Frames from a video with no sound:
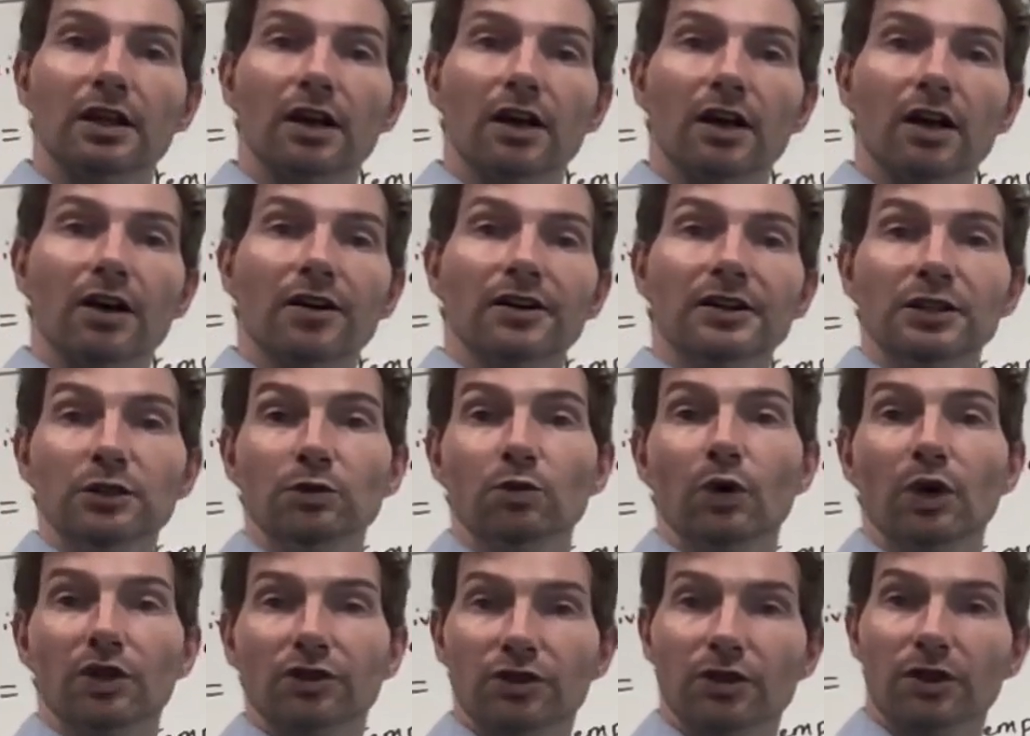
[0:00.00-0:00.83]
in
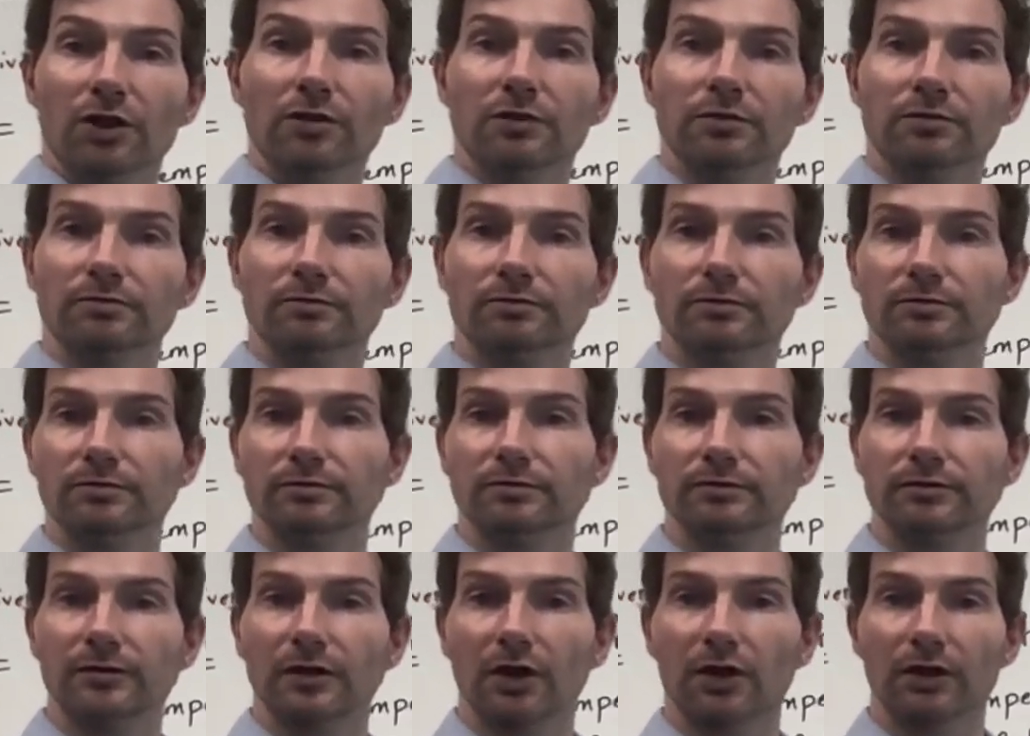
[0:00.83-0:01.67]
one go.
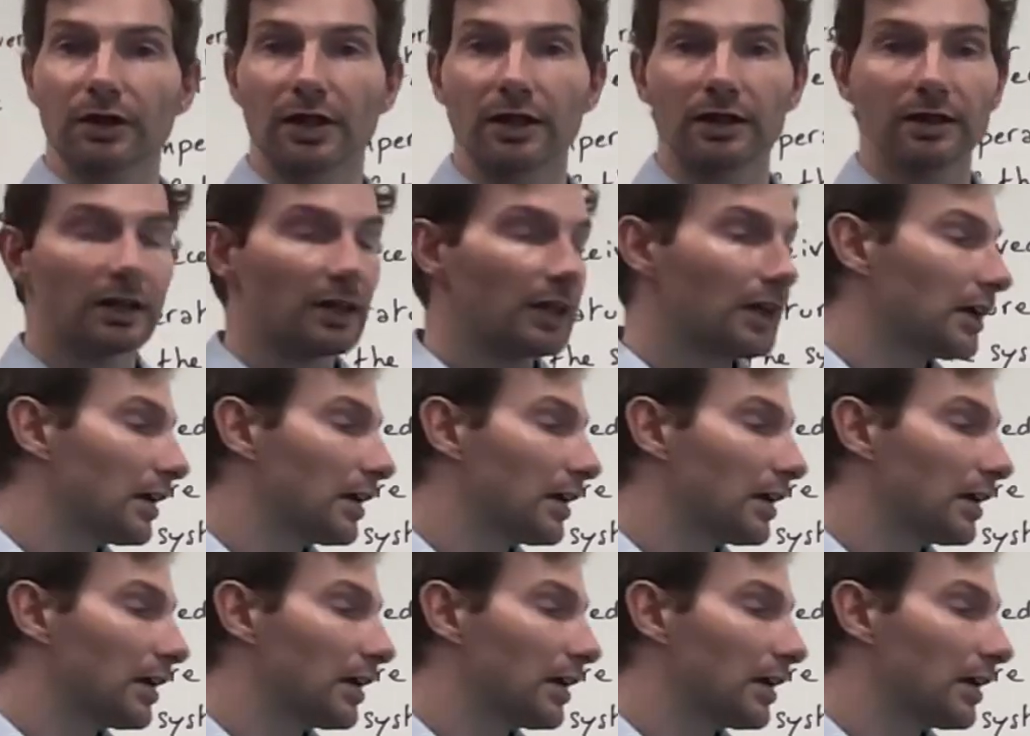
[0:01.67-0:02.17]
Okay.